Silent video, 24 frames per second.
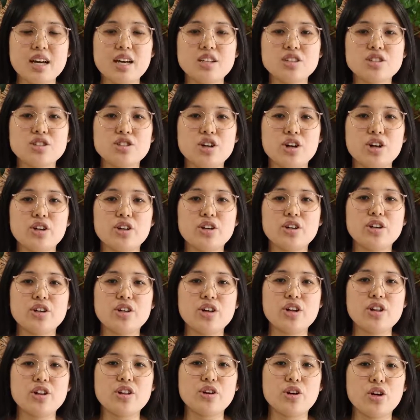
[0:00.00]
So
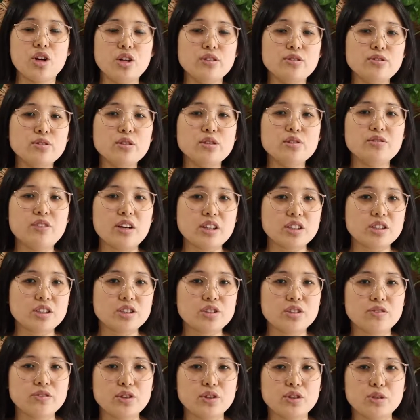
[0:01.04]
the overall function
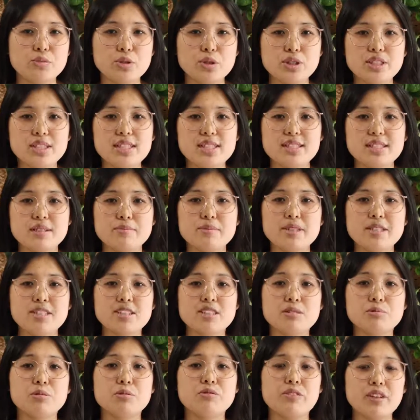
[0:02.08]
of your immune system is
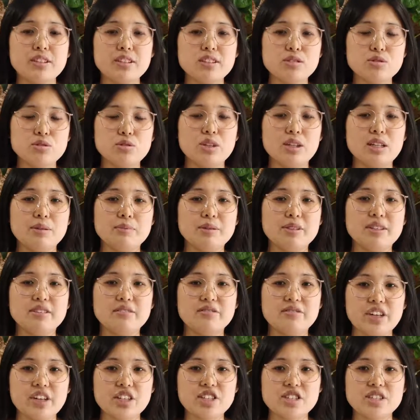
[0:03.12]
to prevent or limit
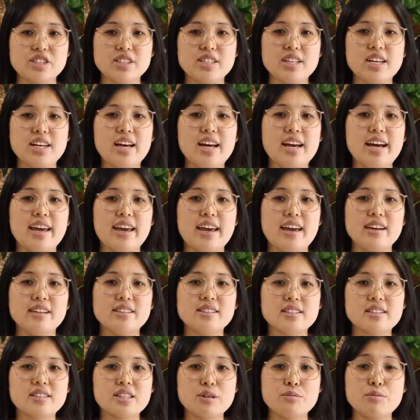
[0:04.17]
infection.
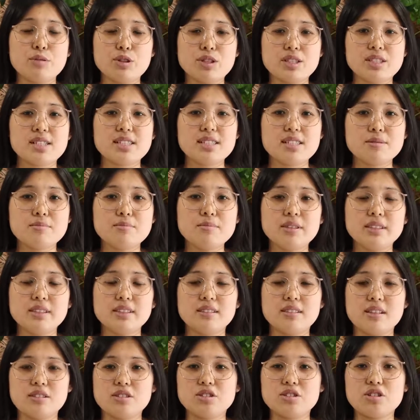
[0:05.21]
And the immune system
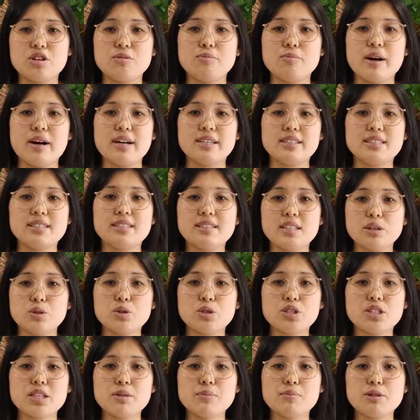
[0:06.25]
does so by
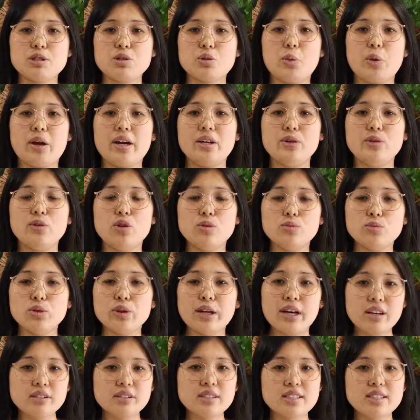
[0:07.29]
distinguishing between normal
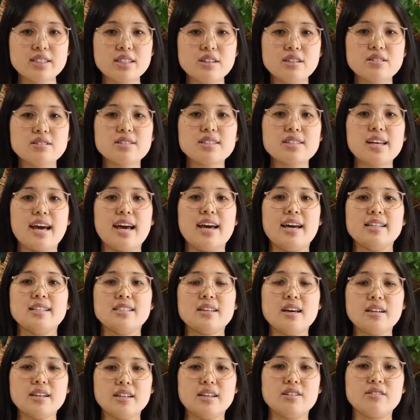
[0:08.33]
healthy cells and
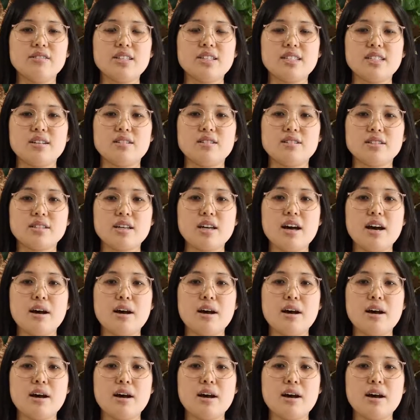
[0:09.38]
unhealthy cells